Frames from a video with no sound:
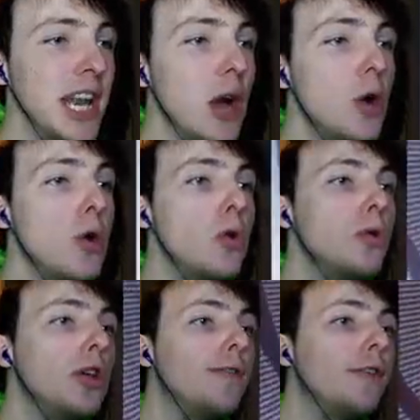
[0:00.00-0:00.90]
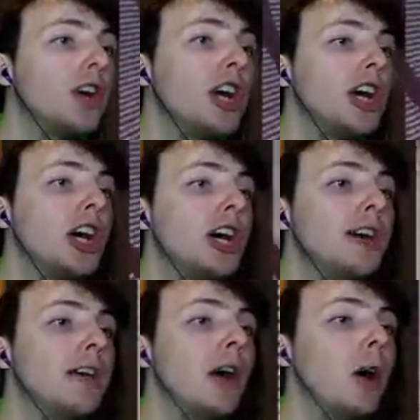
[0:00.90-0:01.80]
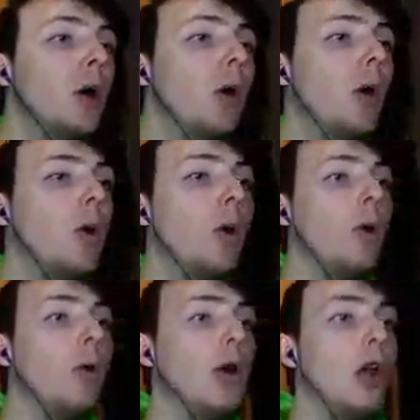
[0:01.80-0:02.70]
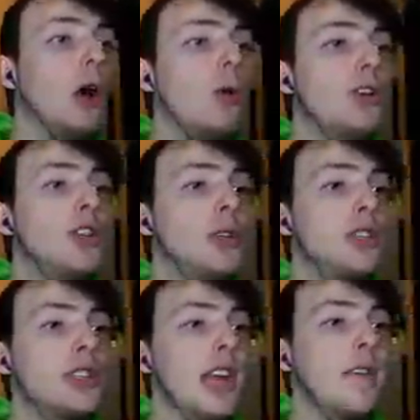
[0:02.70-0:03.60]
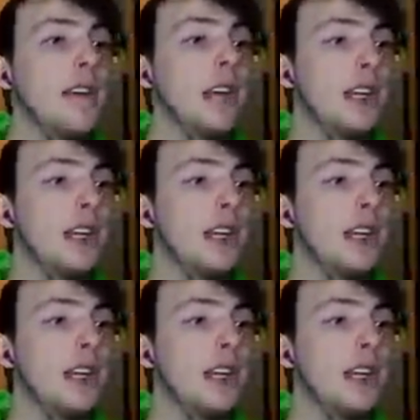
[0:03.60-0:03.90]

No, you fucker. Oh, no. Just saved it.